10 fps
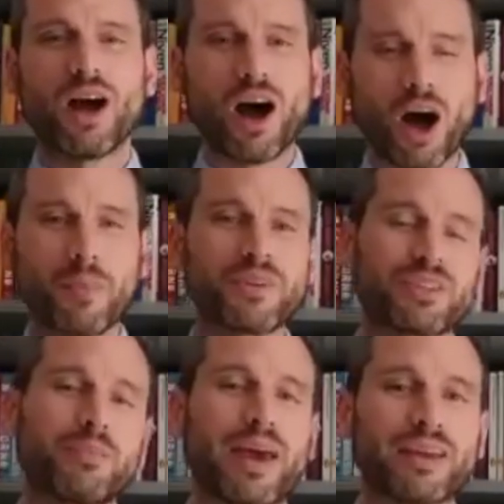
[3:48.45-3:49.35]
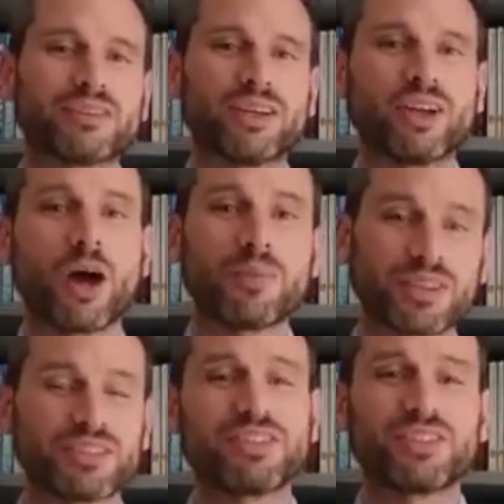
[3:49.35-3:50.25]
I'm Mr. Beggs, and I'm an
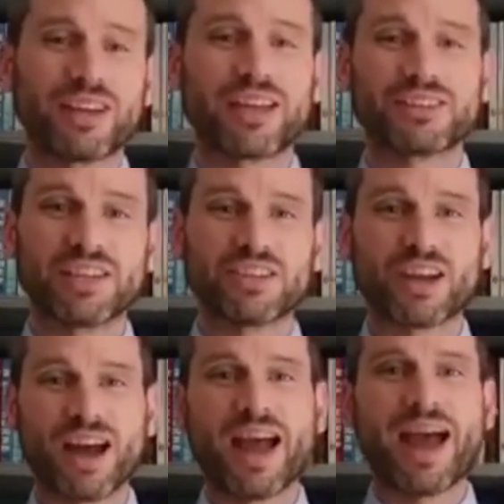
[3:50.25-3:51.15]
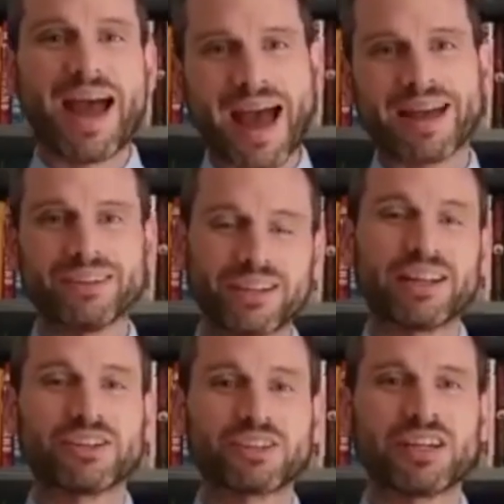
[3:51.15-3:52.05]
assistant head teacher and an
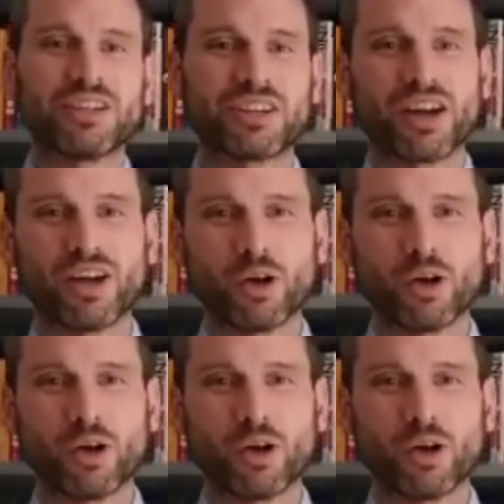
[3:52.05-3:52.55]
English teacher,